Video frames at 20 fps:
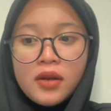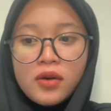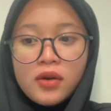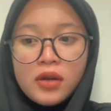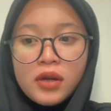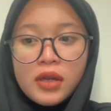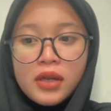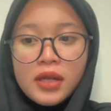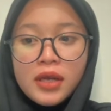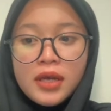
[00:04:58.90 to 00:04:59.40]

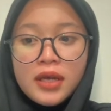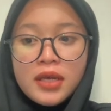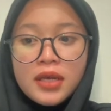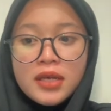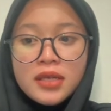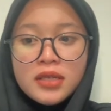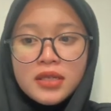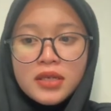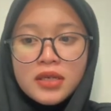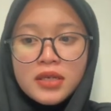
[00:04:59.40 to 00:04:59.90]
organelle
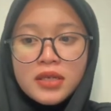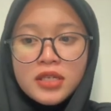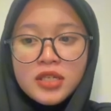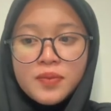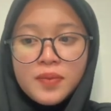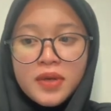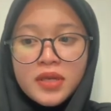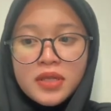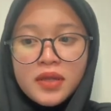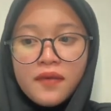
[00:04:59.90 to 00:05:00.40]
is a
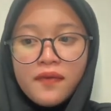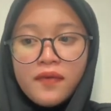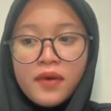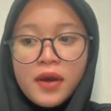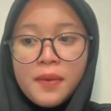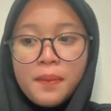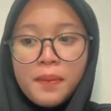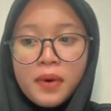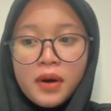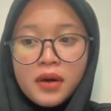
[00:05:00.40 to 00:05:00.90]

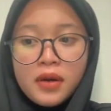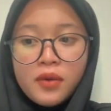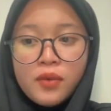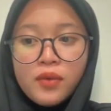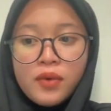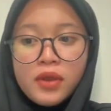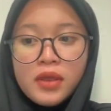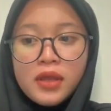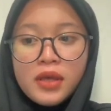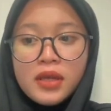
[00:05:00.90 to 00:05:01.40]
specified part
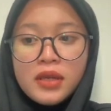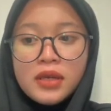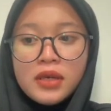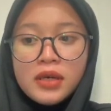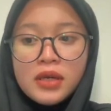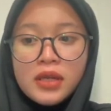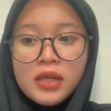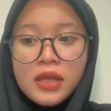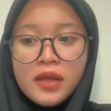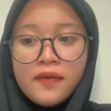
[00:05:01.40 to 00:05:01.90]
within
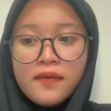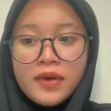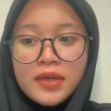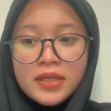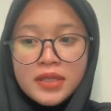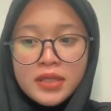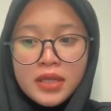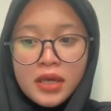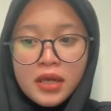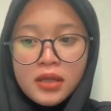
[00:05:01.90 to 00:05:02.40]
a living
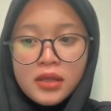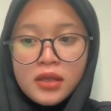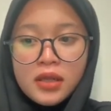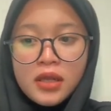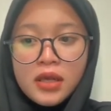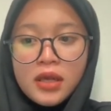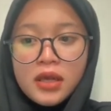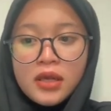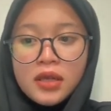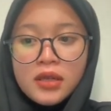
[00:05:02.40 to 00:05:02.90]
cell
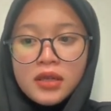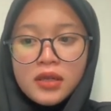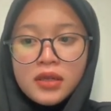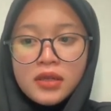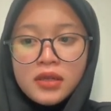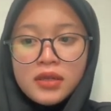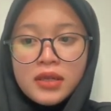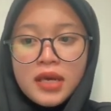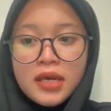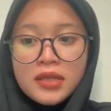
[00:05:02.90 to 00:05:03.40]

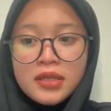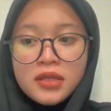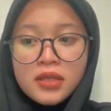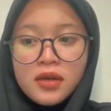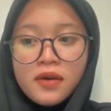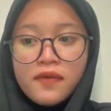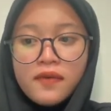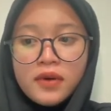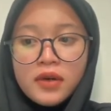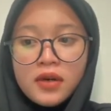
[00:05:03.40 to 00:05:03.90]
that
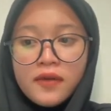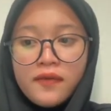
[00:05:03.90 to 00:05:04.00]
serves a